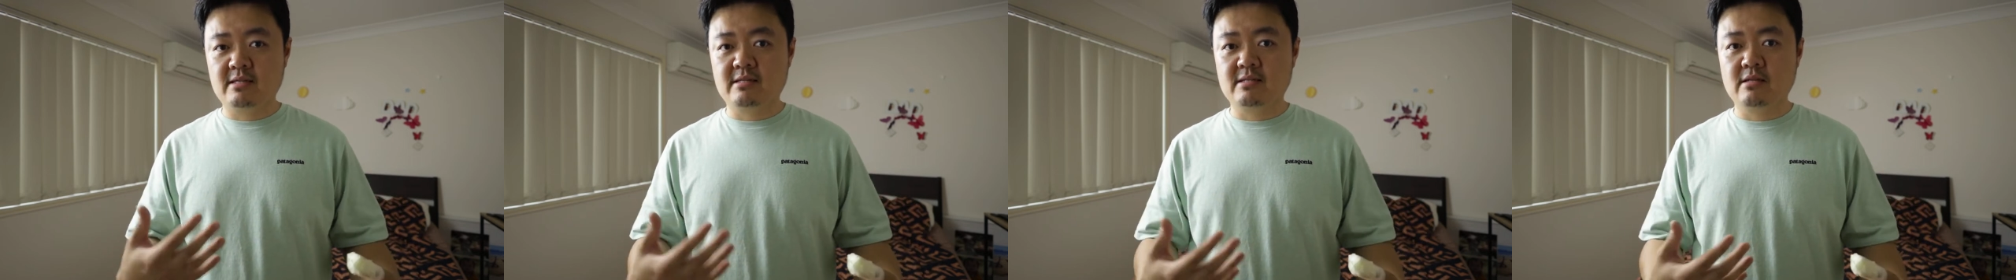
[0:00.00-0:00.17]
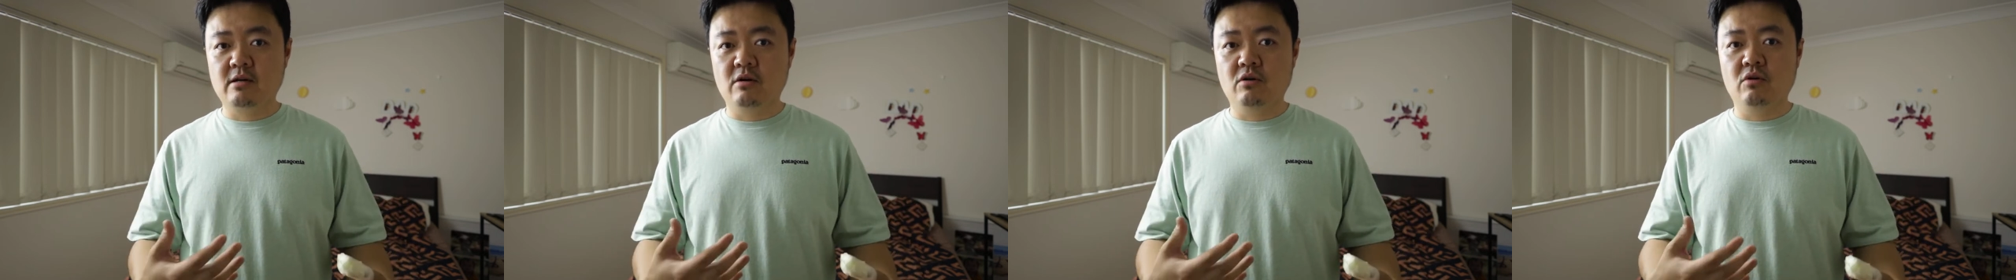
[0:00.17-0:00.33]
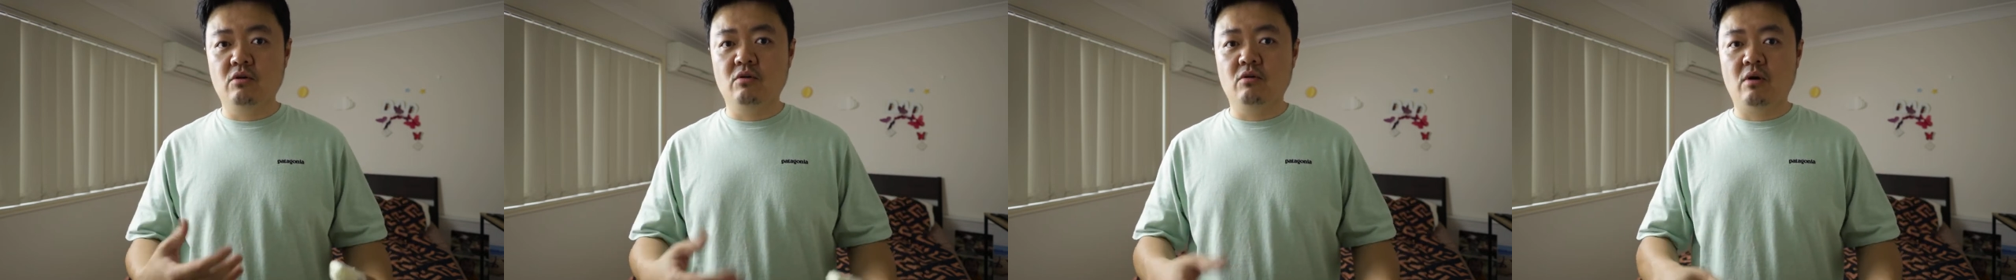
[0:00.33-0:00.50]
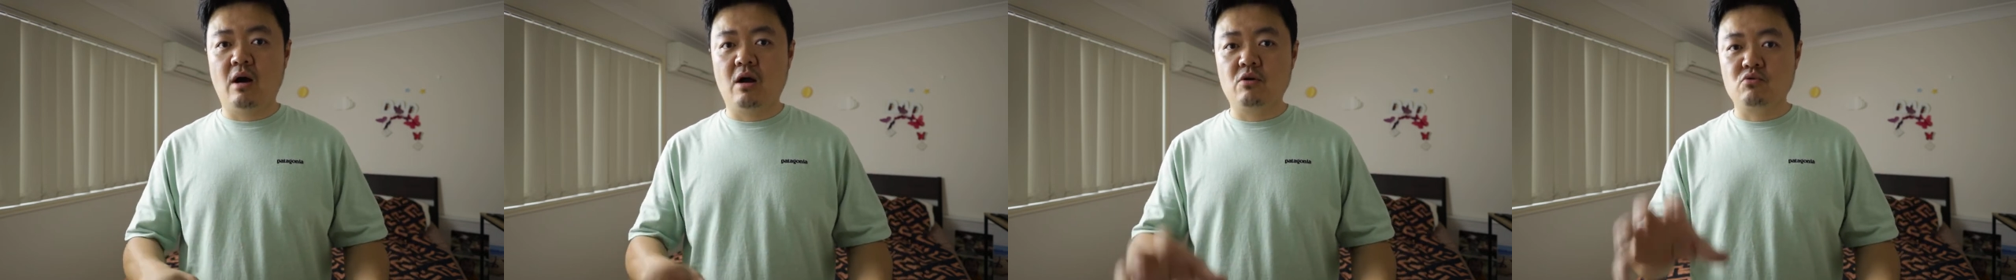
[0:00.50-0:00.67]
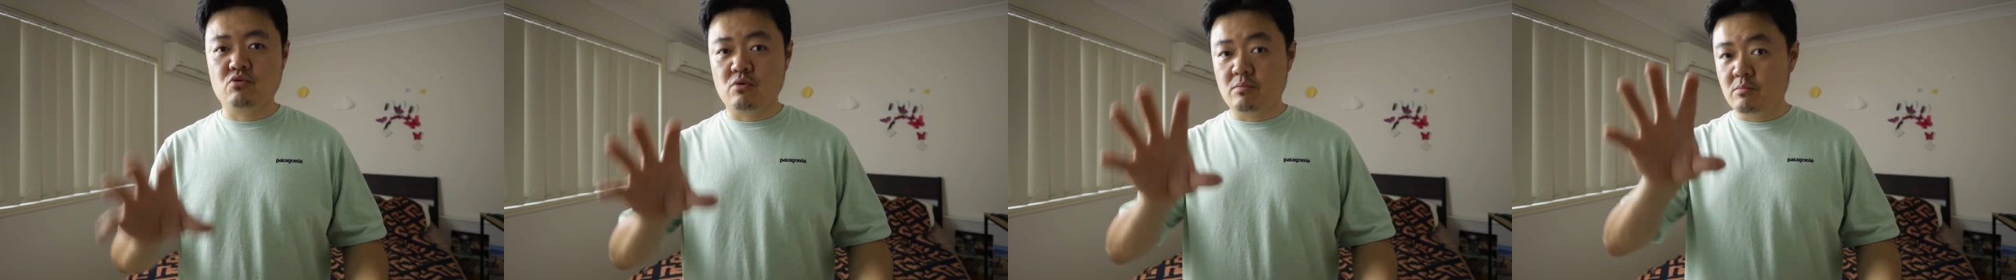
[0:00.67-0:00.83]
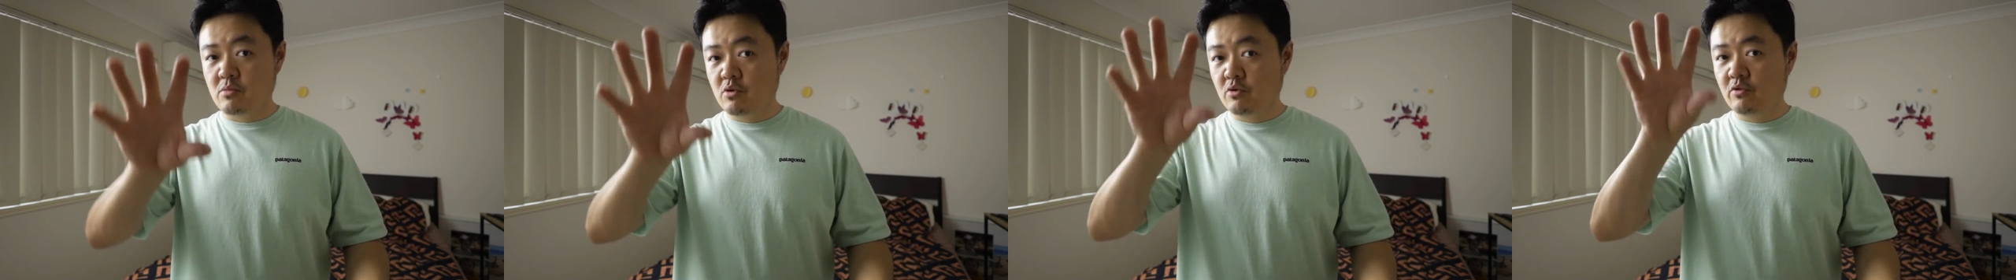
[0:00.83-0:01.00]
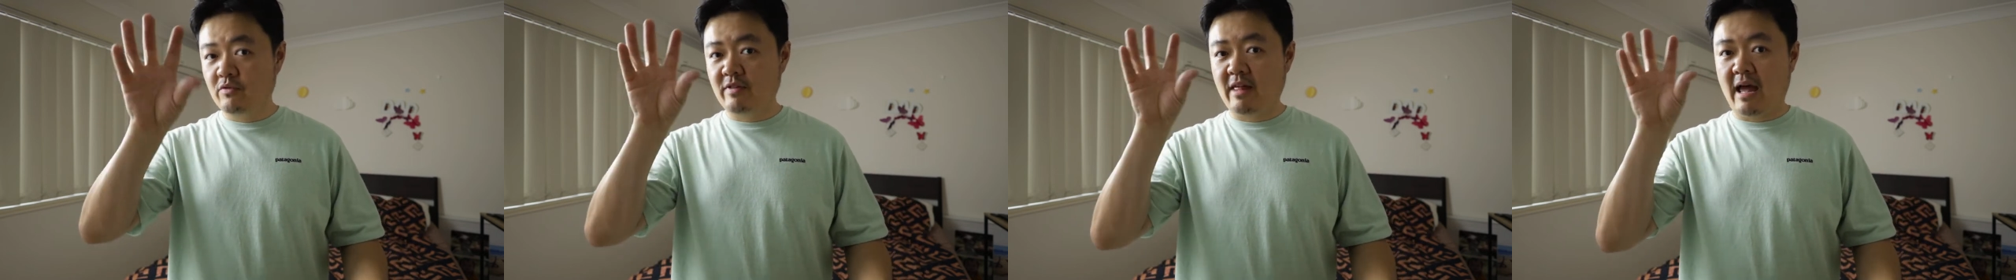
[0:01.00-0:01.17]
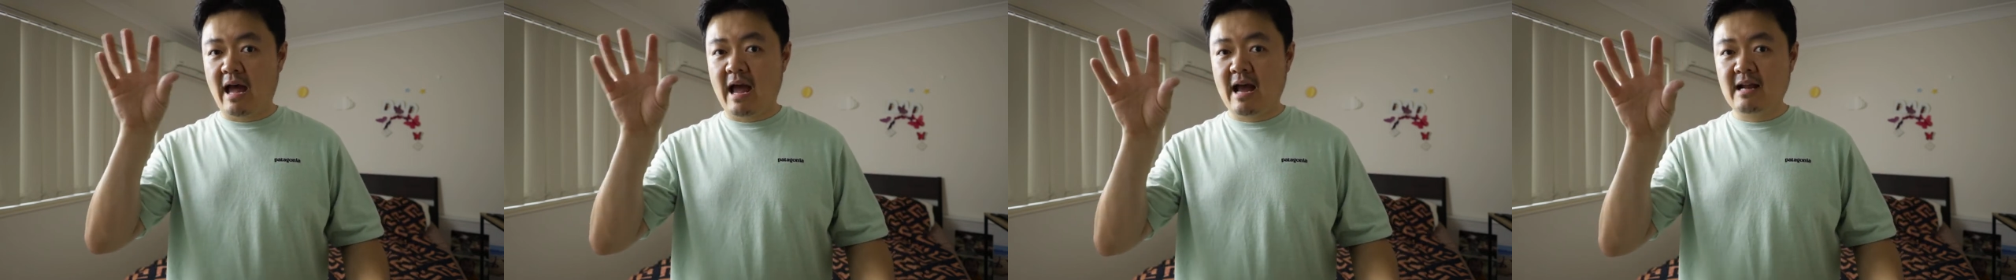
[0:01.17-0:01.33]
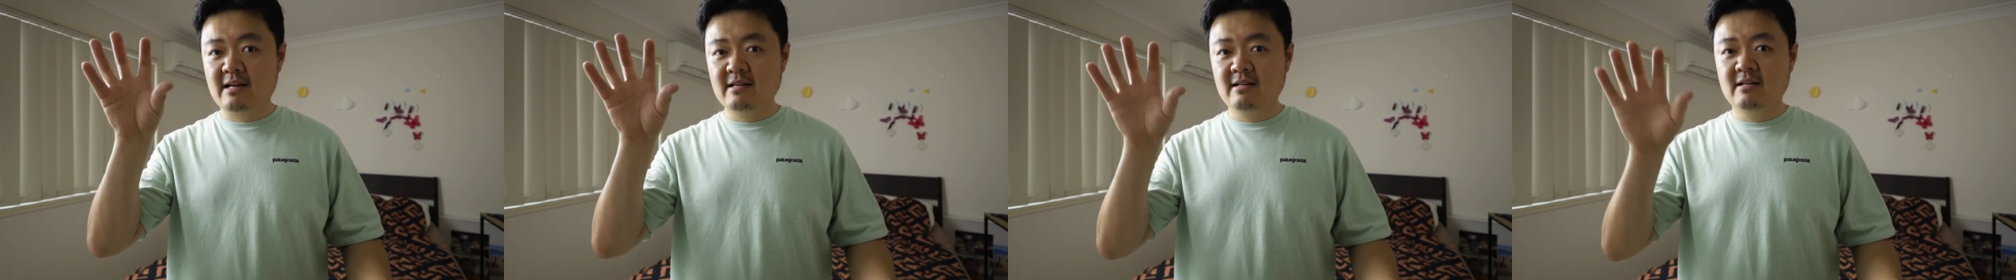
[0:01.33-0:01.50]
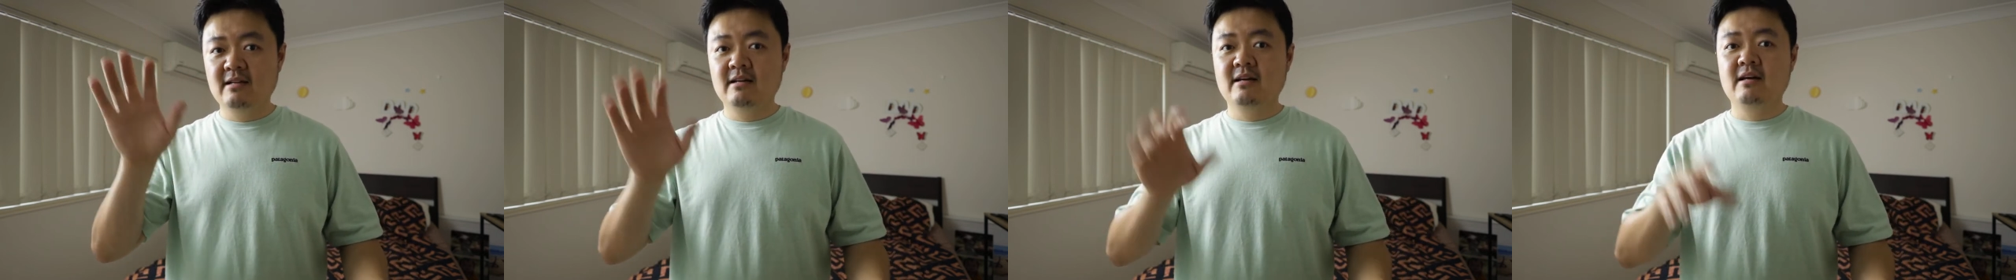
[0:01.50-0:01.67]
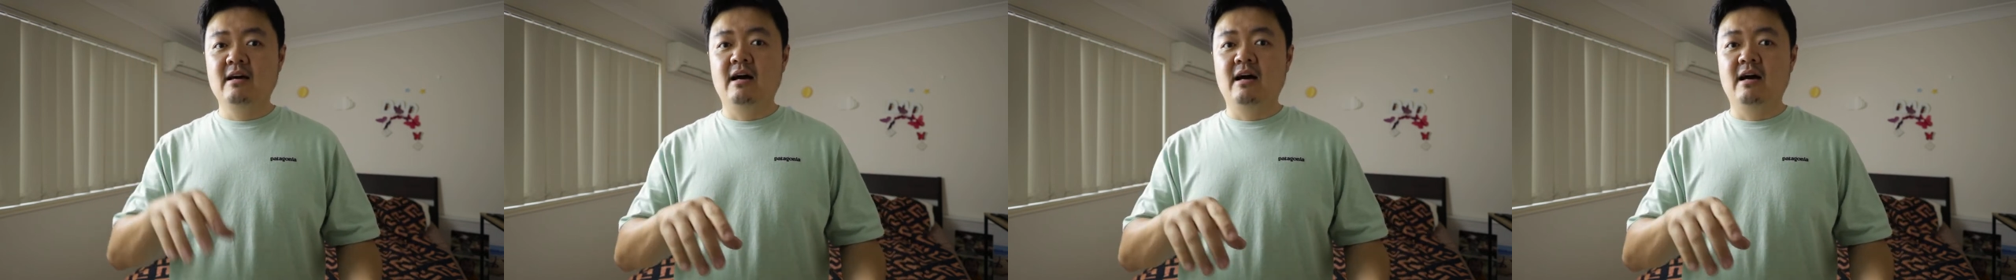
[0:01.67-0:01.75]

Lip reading: So I removed that